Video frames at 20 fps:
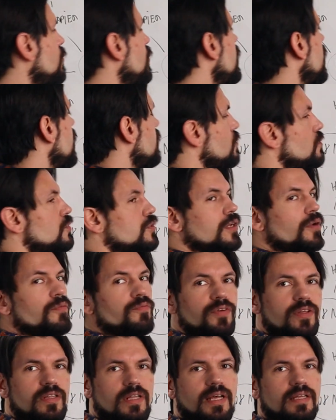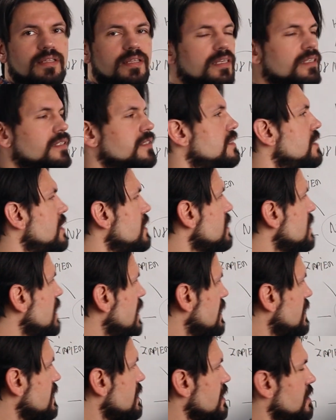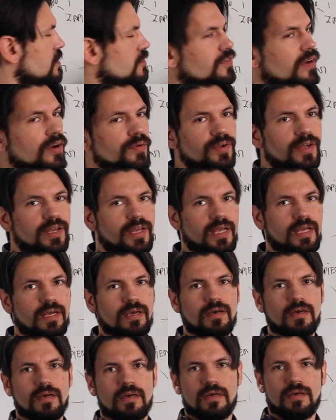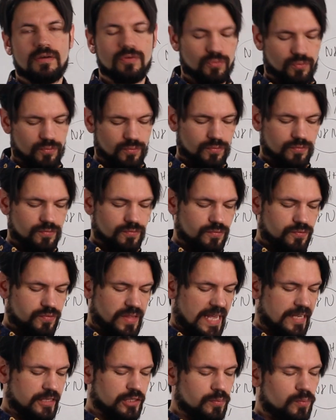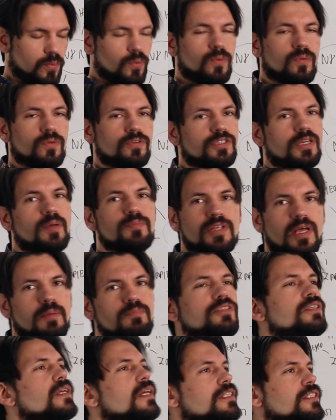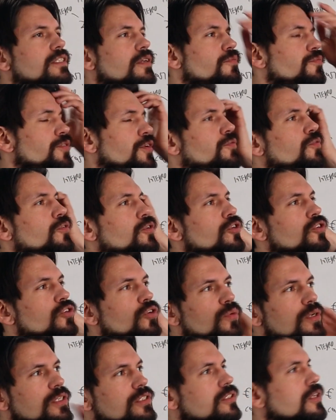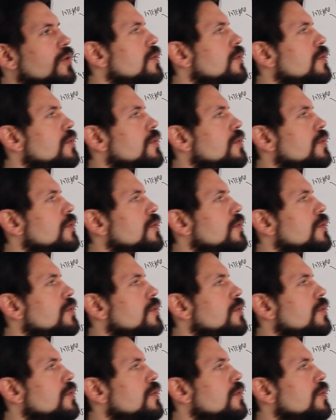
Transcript: when I do something like this, this list is very uh, flexible. Sometimes it's something for Todoist,